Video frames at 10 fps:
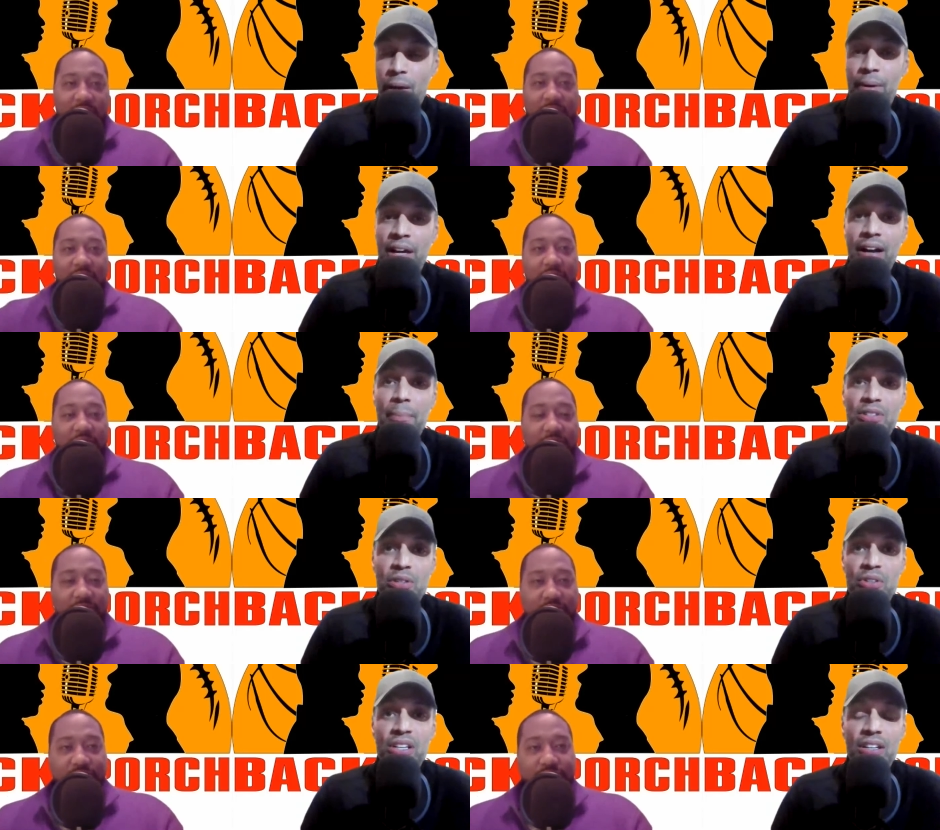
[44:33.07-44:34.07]
Speaker 1: a better
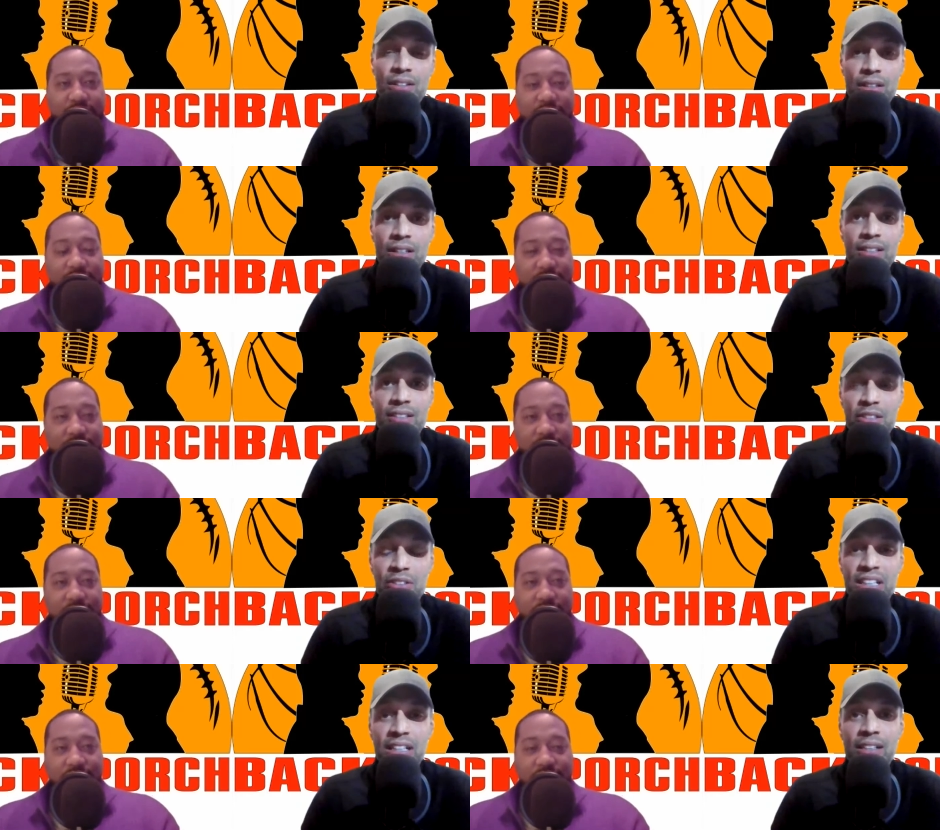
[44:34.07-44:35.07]
opportunity earlier in his
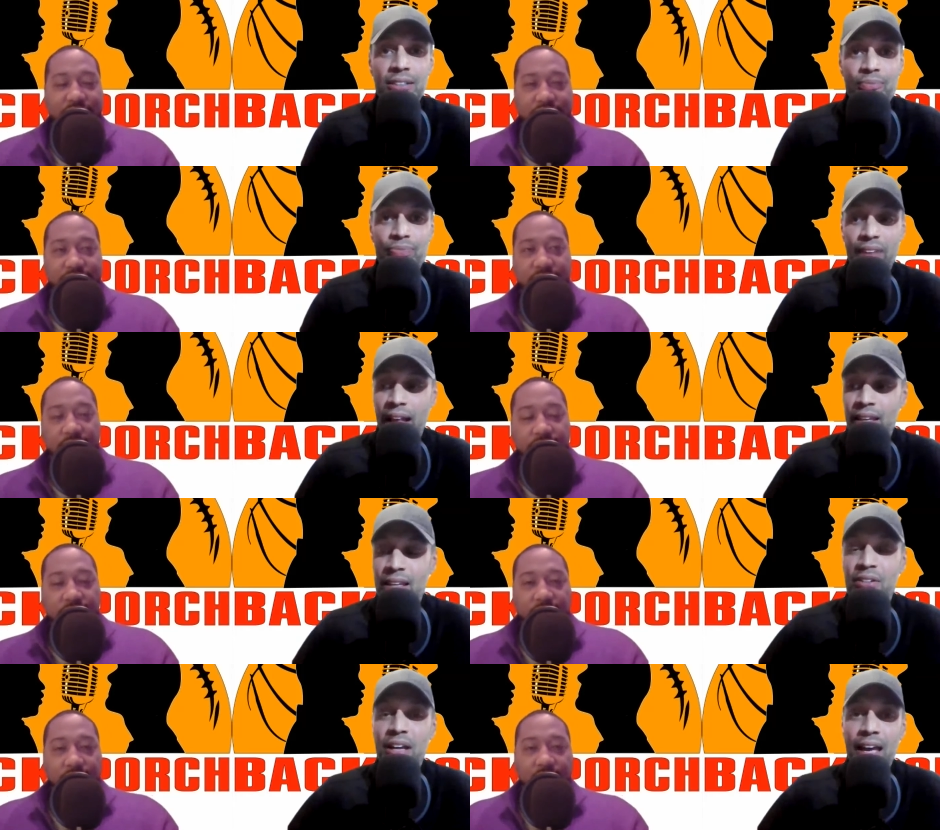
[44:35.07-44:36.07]
career, I
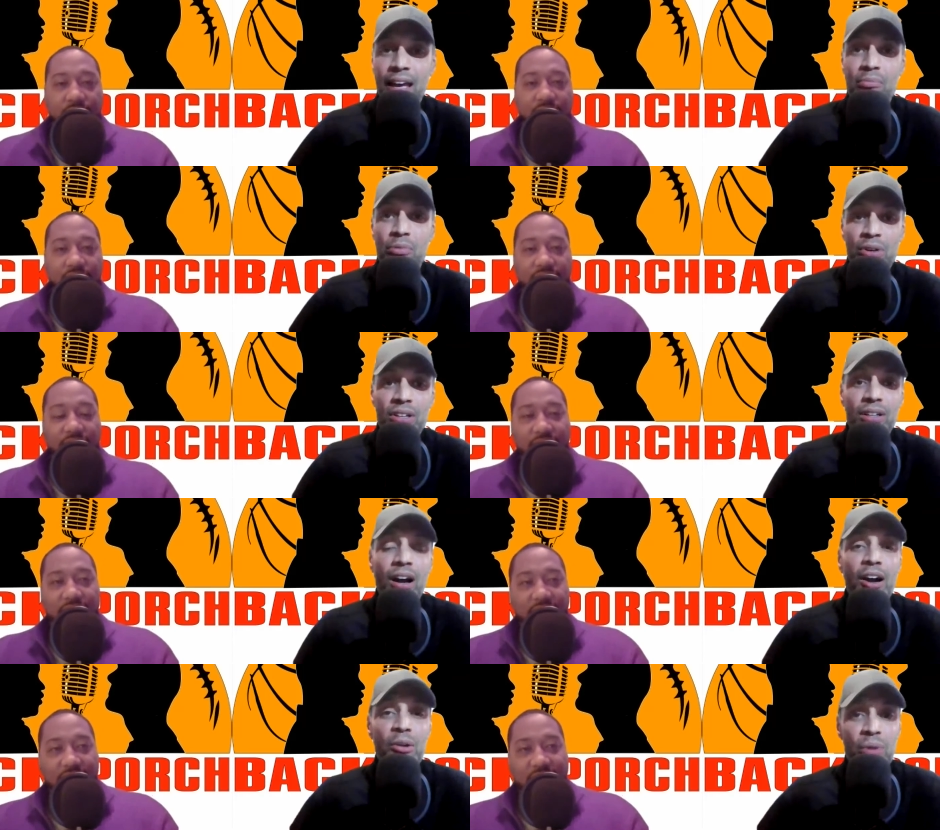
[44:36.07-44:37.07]
think he would have had more
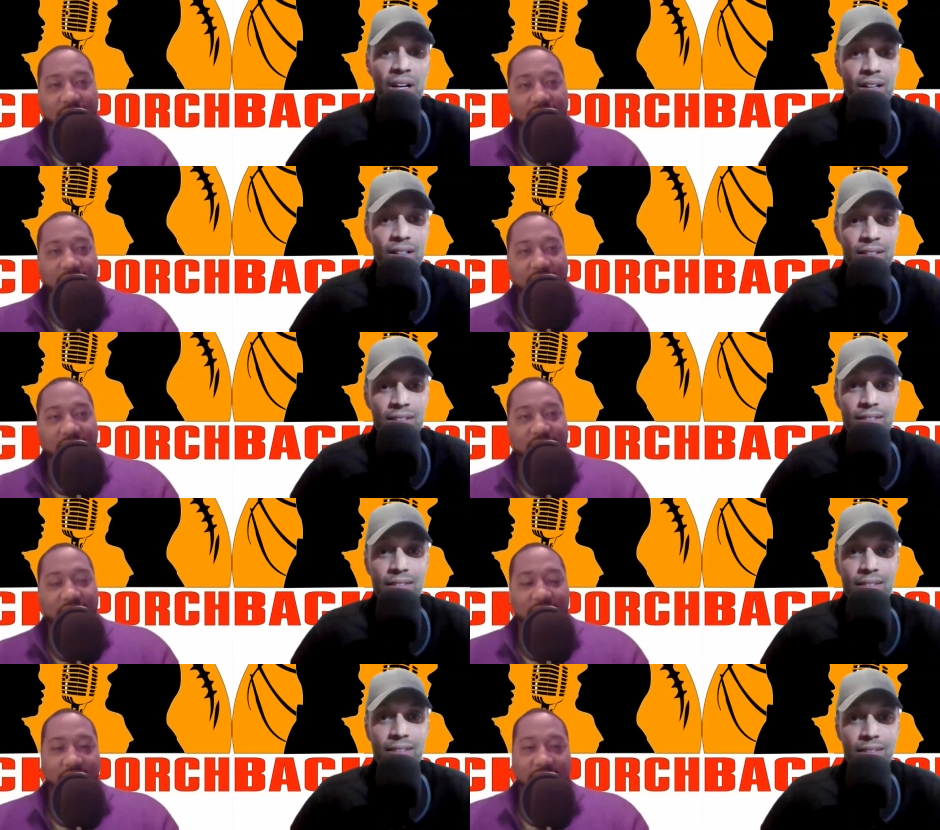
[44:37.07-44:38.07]
hardware
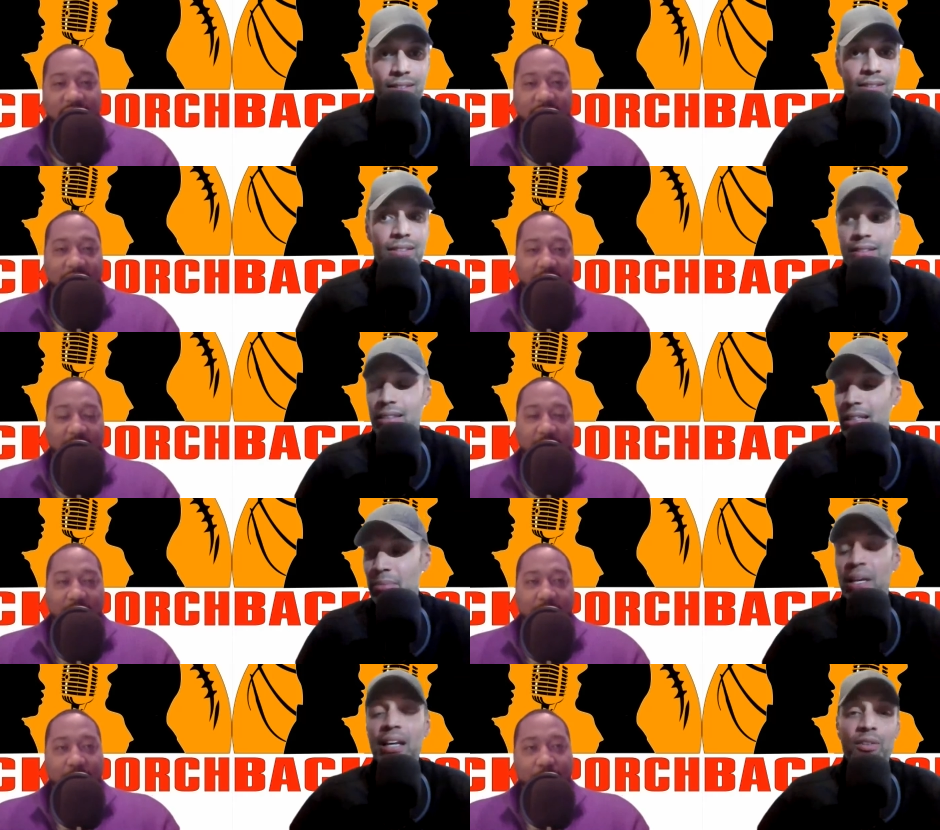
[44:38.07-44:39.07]
or
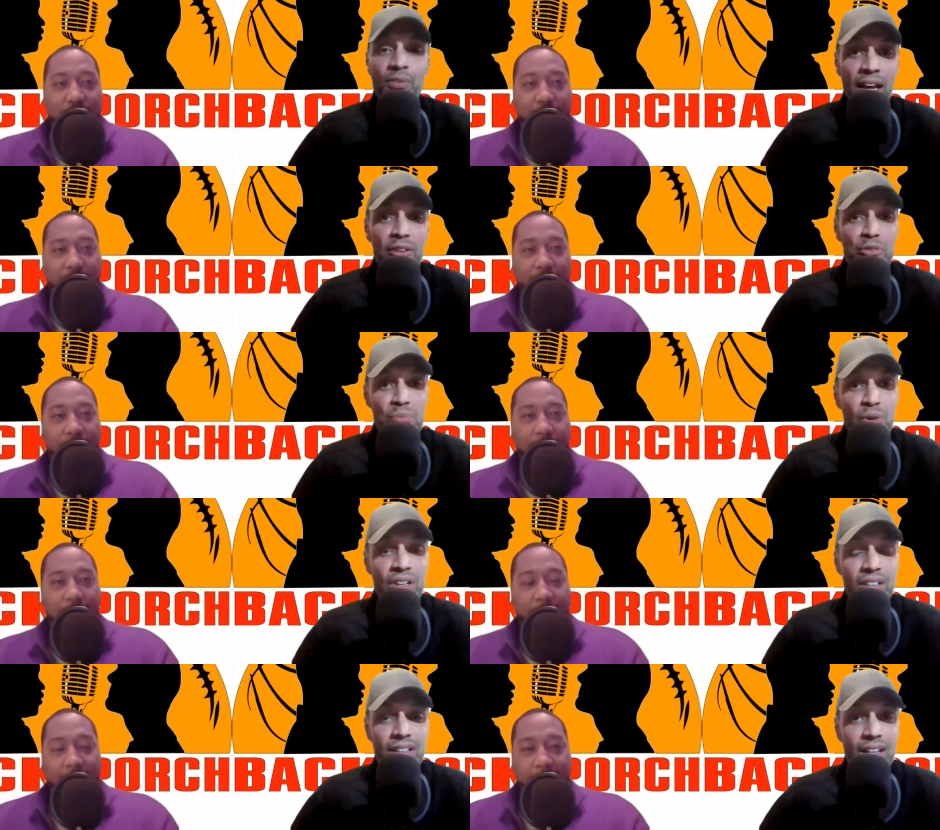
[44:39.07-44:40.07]
been in the finals more.